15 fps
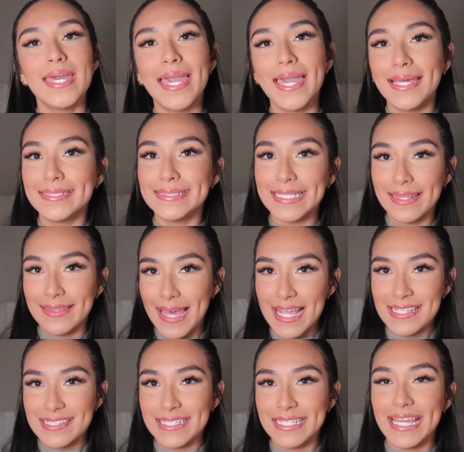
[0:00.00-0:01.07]
And
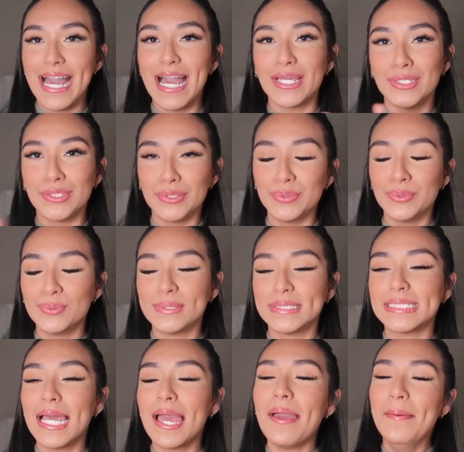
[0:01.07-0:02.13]
lastly, I
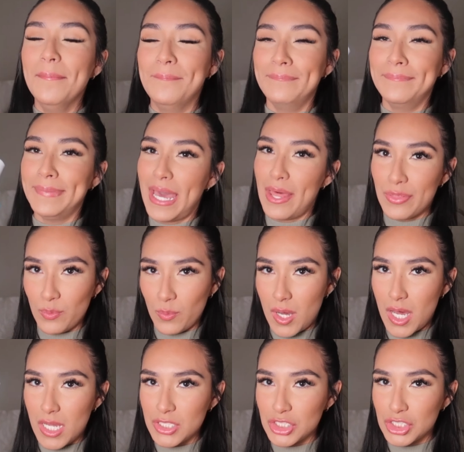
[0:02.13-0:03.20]
use
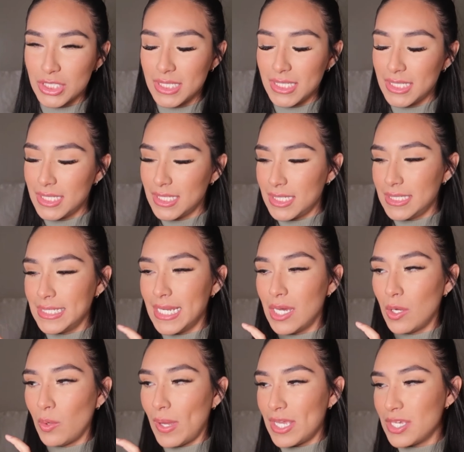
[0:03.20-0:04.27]
mouthwash.
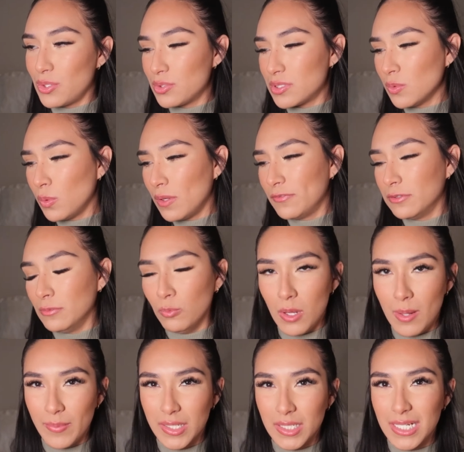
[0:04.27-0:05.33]
Now I use the one from
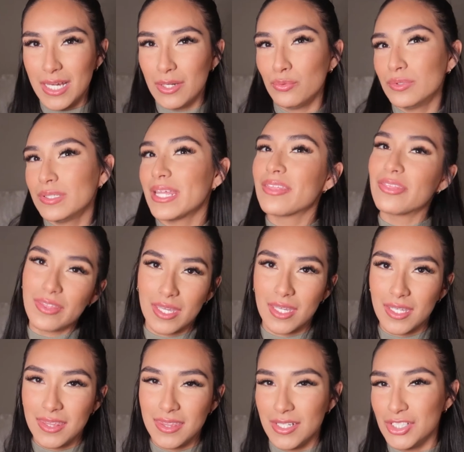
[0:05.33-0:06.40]
Walmart. I don't really
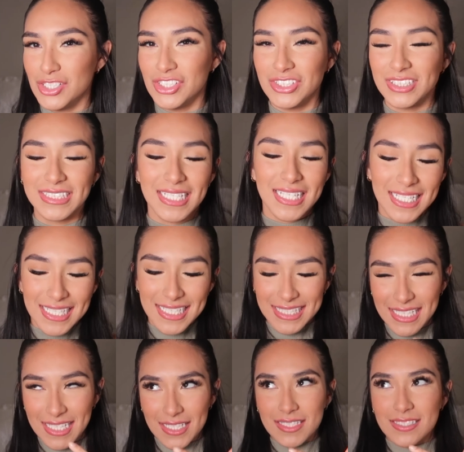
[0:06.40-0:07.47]
think there's
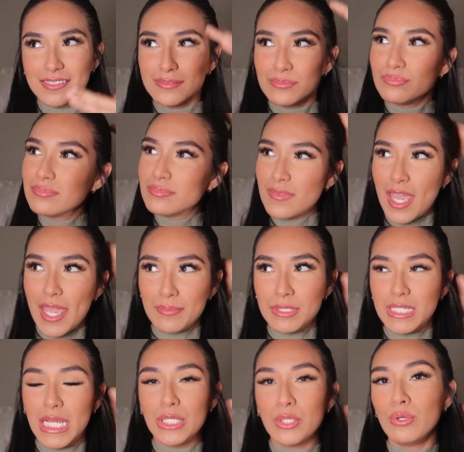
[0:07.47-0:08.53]
like, I
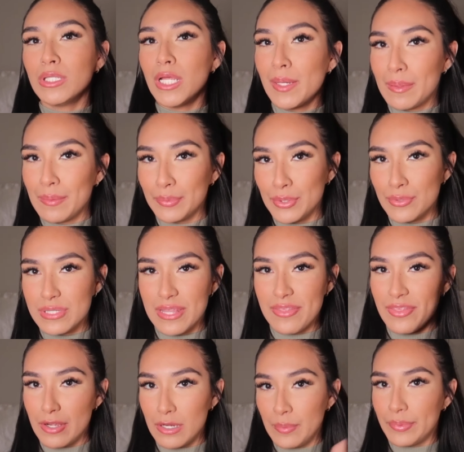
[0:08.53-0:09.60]
mean, I know a lot of people use the
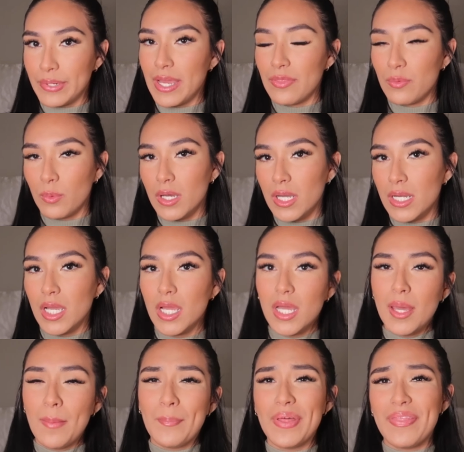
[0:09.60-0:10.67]
TheraBreath one,
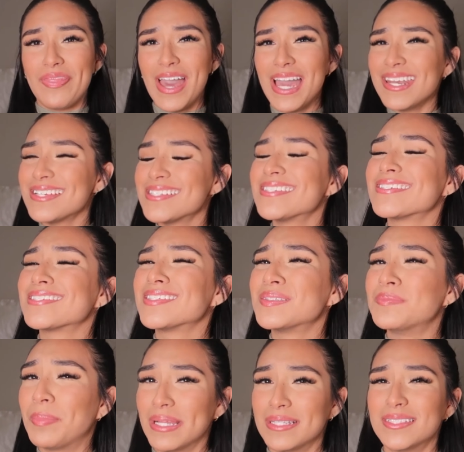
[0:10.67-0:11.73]
but that is
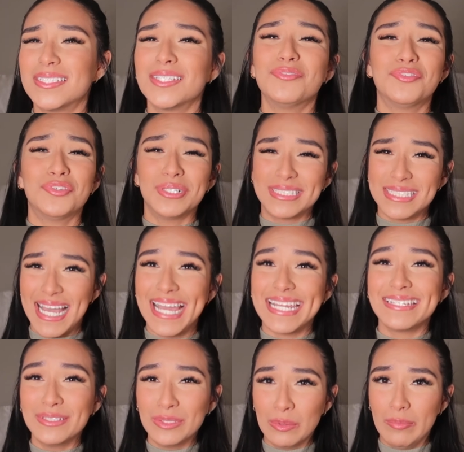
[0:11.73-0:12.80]
expensive for a
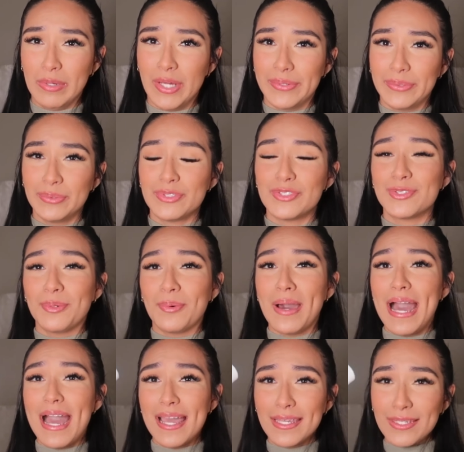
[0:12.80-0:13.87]
tiny little bottle. So
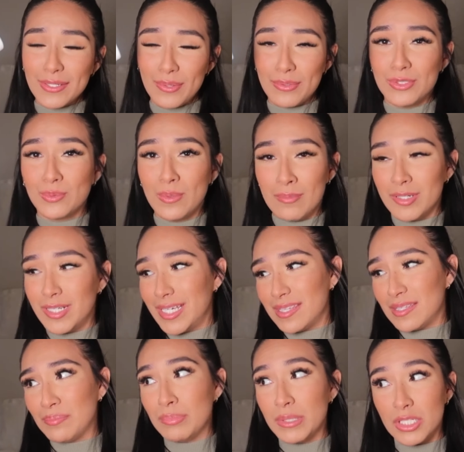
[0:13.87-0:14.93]
I go to Walmart and get
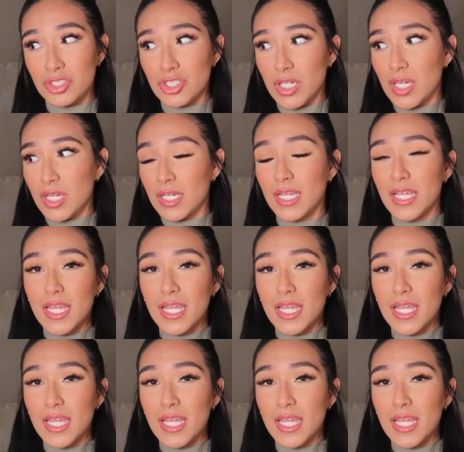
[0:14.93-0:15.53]
the big jug.